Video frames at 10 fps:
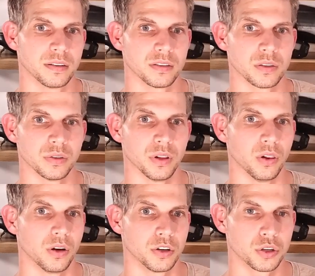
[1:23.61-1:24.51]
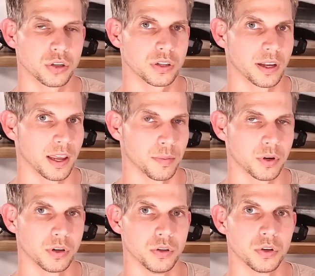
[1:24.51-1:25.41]
So the larger
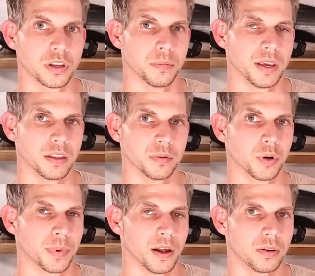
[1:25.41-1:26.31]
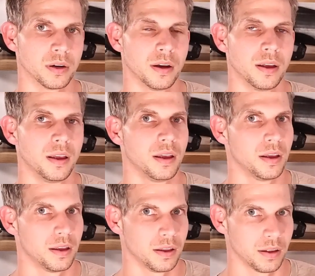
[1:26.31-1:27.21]
diameter you can make the propeller,
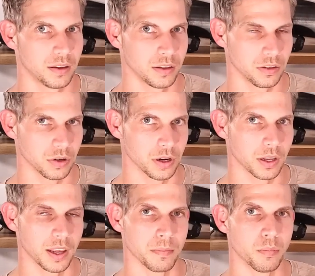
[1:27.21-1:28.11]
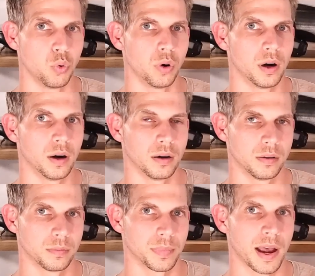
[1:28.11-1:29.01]
you're going to get more
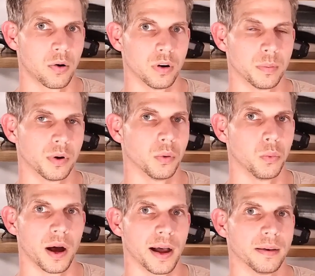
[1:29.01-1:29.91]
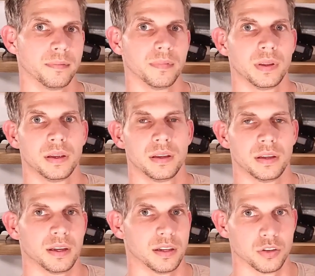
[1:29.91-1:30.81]
power per watt
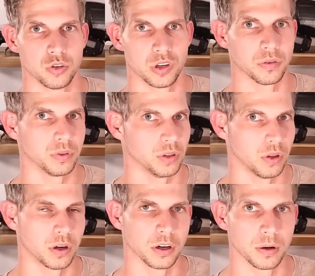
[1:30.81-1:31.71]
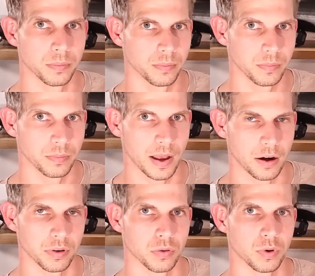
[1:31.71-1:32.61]
and generally longer
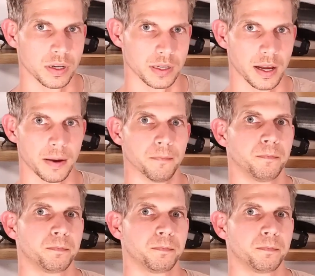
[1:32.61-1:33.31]
battery runtime